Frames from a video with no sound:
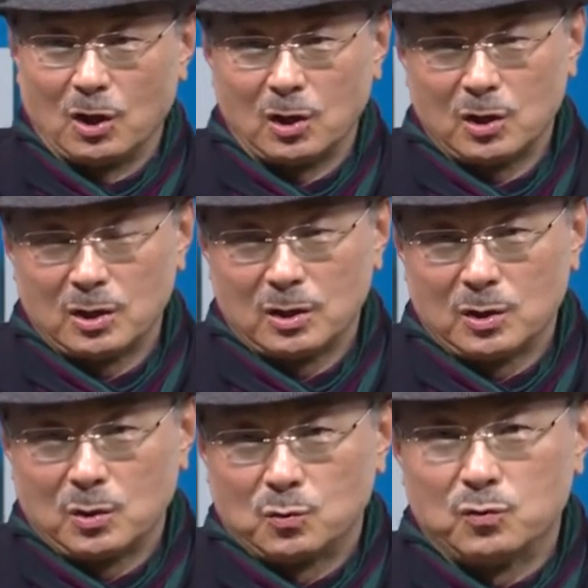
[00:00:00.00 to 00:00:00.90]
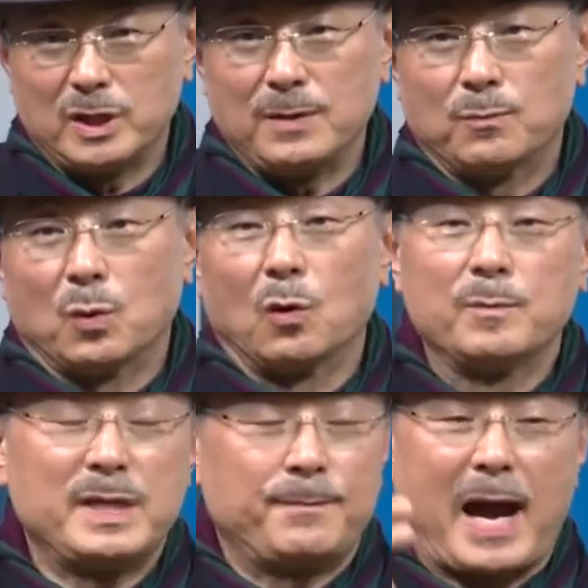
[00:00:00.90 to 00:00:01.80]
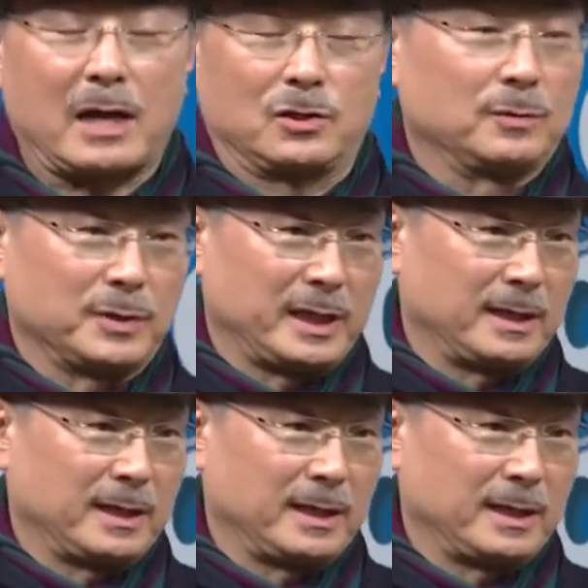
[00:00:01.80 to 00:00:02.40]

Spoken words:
your body will change accordingly.